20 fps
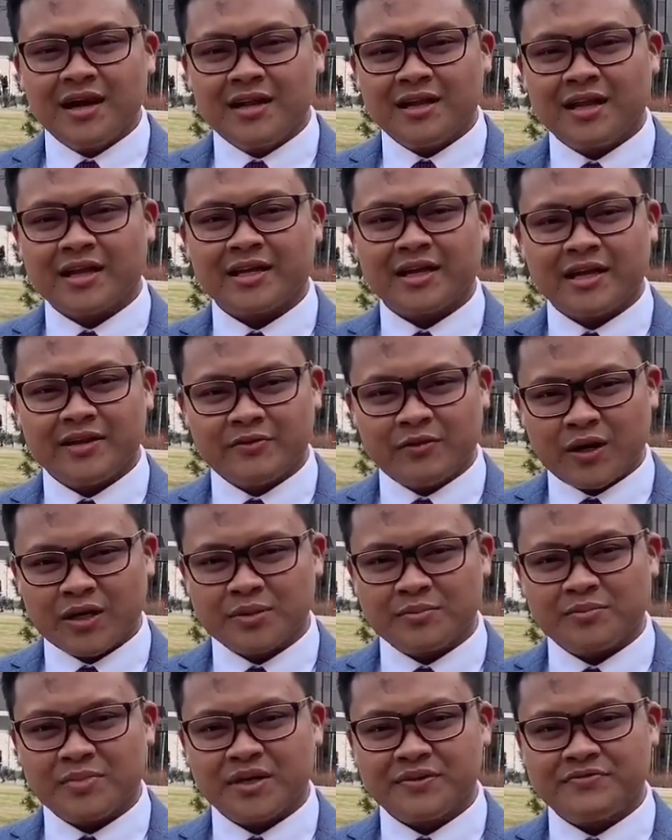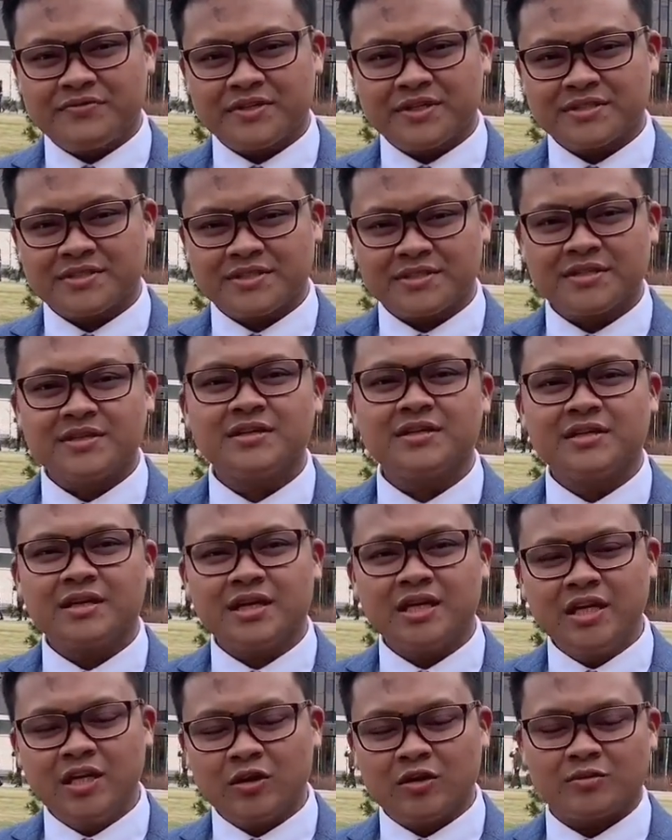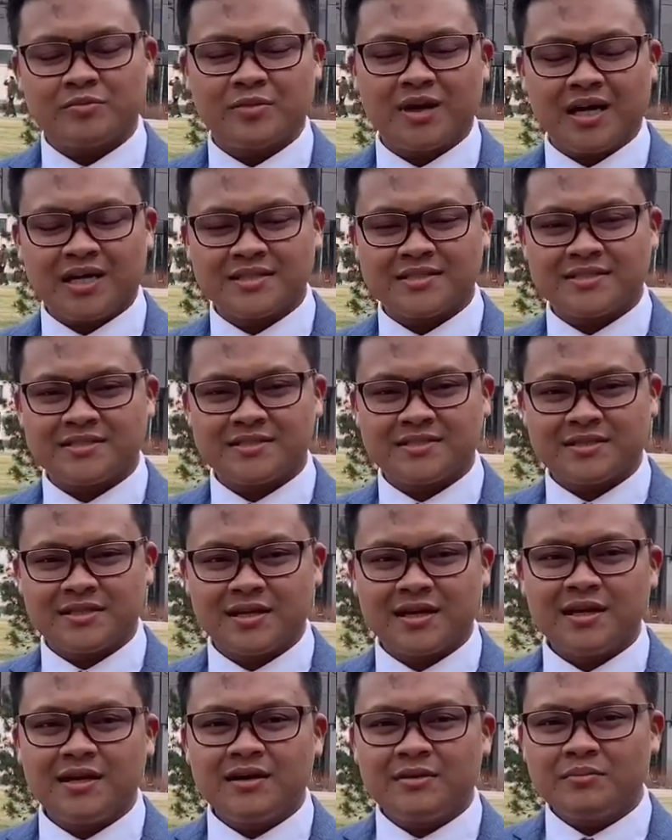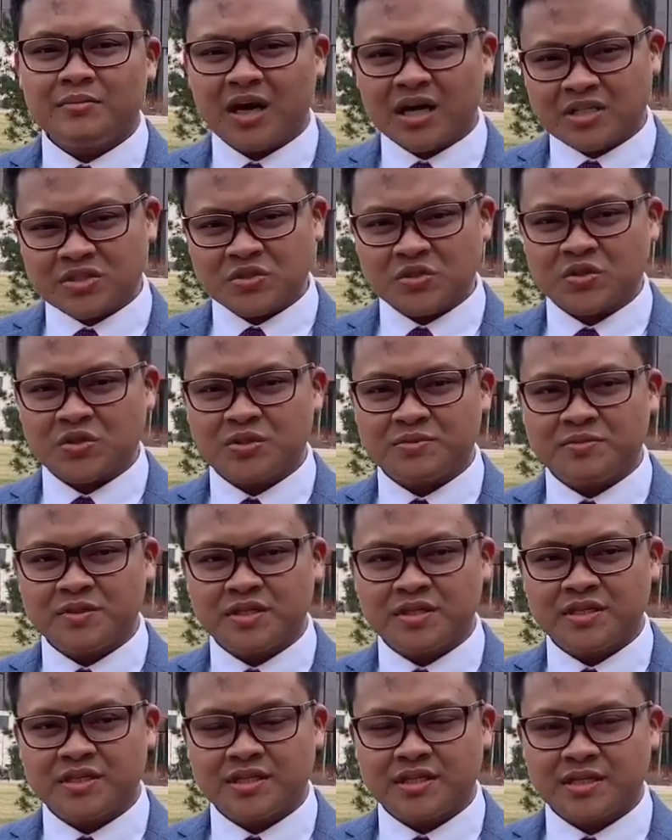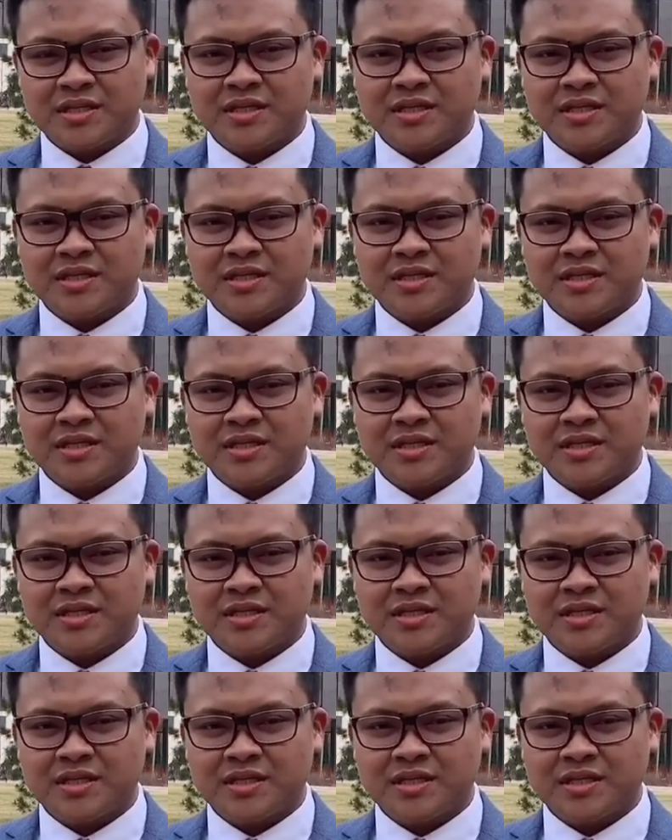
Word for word: like Warren Buffett, Elon Musk, Mark Zuckerberg,